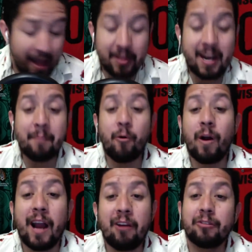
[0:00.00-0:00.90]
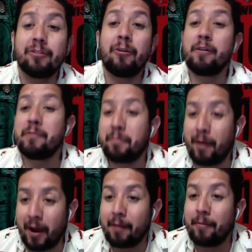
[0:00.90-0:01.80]
The name Juan Carlos Osorio was
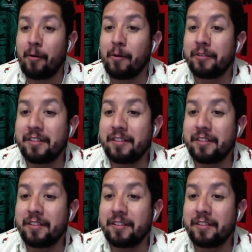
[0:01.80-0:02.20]
brought up almost.